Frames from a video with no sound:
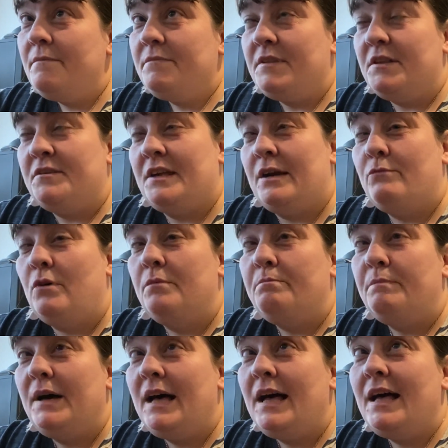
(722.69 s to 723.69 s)
The second one,
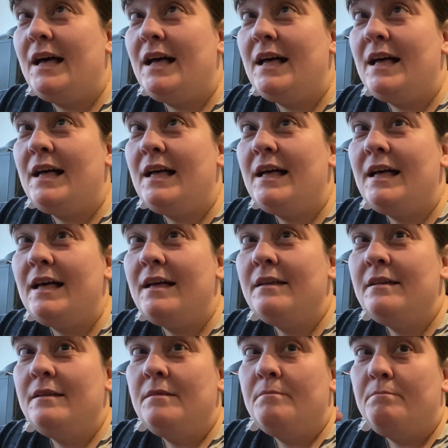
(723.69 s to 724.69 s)
ba,
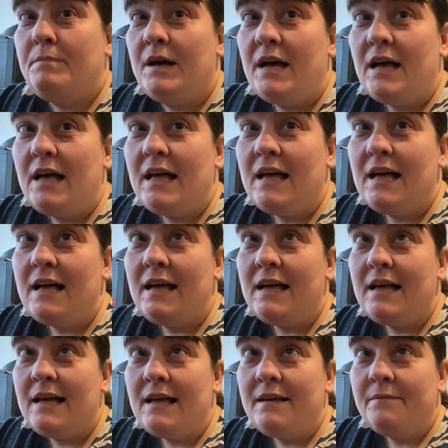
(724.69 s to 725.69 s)

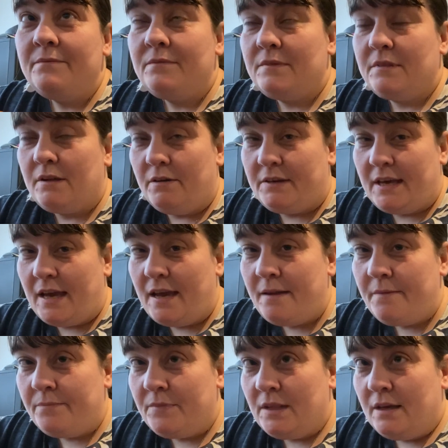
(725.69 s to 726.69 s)
ba.
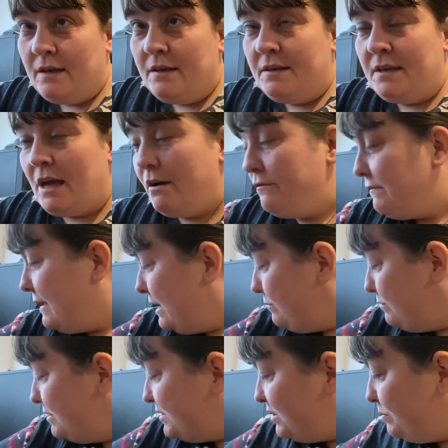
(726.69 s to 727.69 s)
Okay. Now, if I
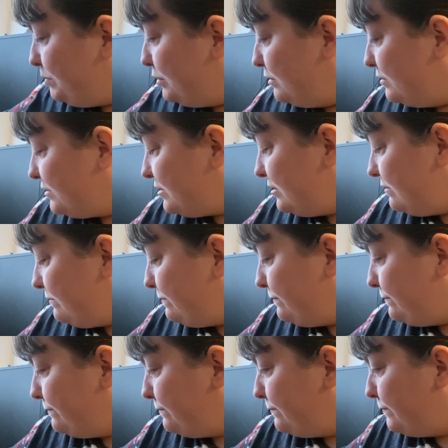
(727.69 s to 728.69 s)
were to put
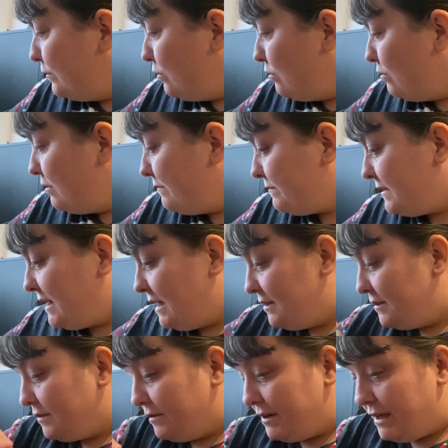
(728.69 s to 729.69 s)
4 of
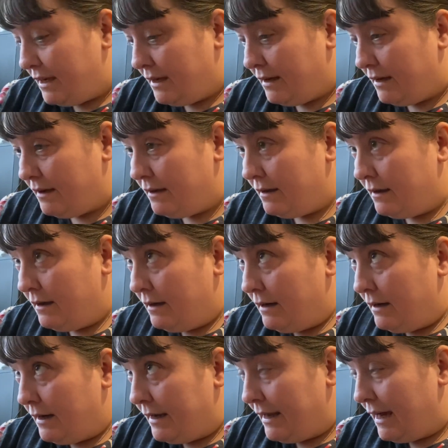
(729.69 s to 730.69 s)
these on here,
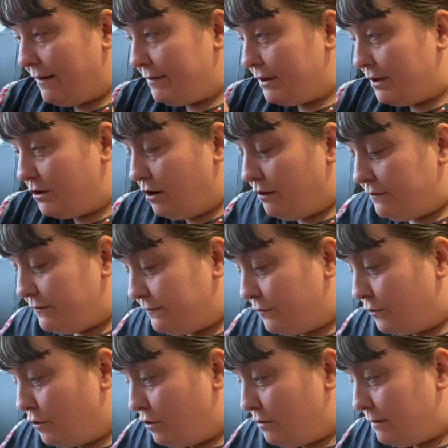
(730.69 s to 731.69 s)
and I haven't got
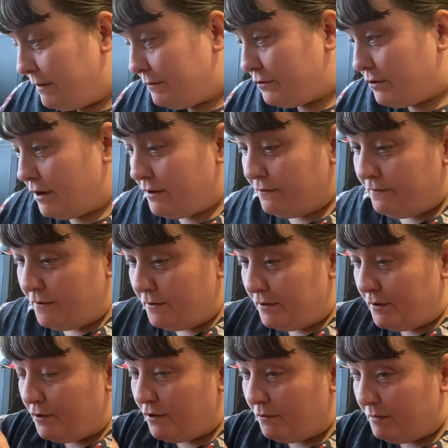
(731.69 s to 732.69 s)
4, that was rather
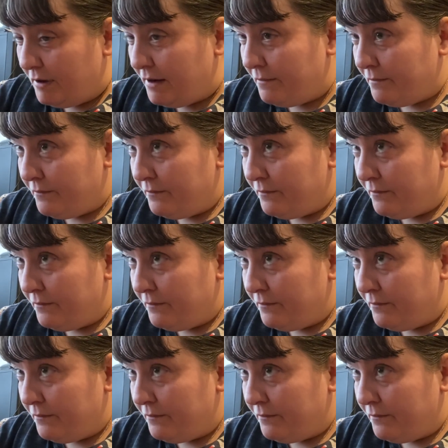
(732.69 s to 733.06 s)
foolish of me.